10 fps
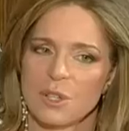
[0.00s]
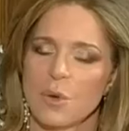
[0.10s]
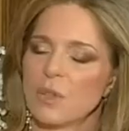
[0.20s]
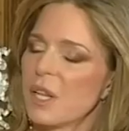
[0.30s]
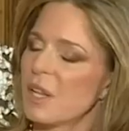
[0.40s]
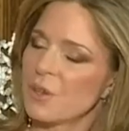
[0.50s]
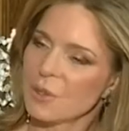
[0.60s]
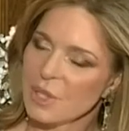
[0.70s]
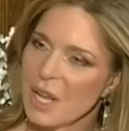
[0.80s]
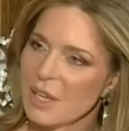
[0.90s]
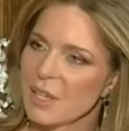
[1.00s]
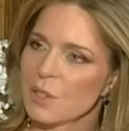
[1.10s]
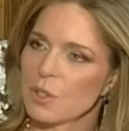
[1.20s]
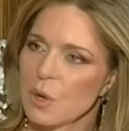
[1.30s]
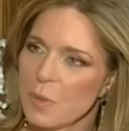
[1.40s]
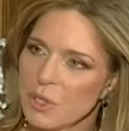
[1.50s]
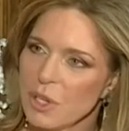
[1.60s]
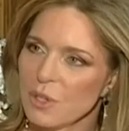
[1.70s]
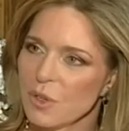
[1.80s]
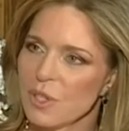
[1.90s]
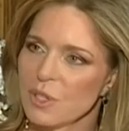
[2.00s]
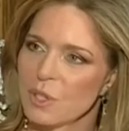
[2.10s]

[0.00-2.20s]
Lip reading: so little understanding, so much ignorance,